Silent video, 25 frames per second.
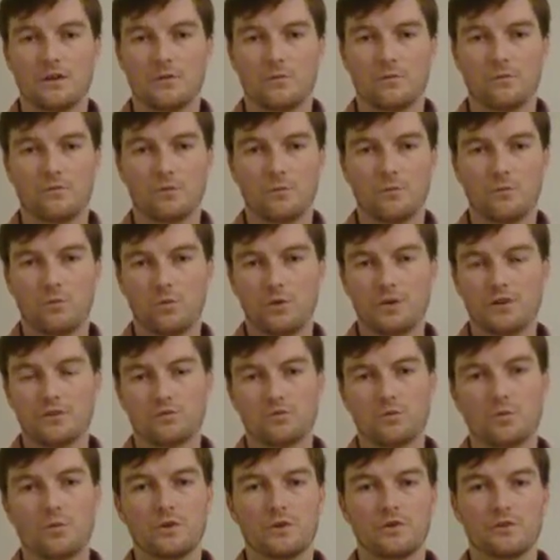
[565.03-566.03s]
from
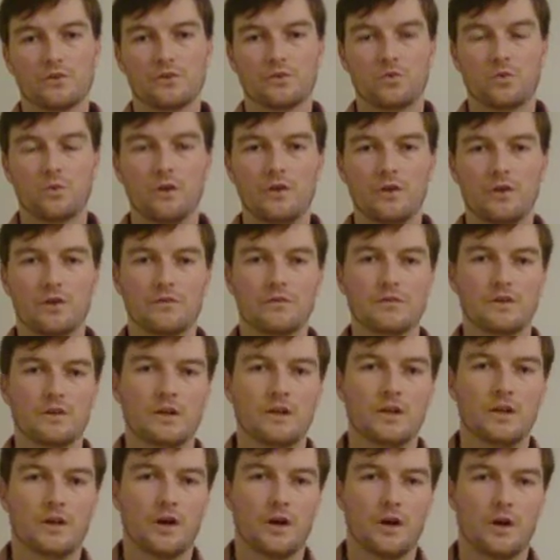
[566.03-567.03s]
weeks 1 to 12.
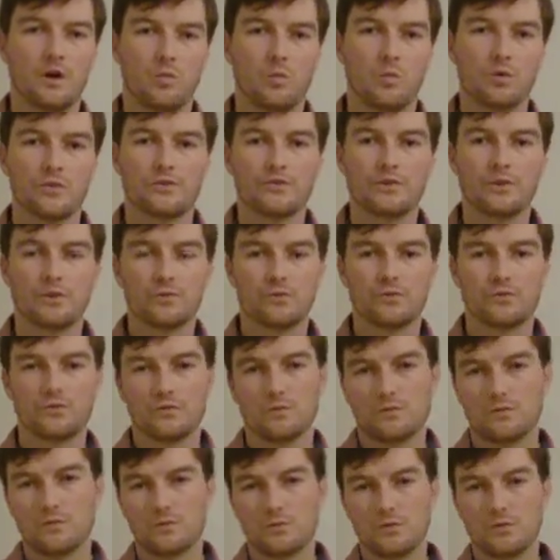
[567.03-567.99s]
Once those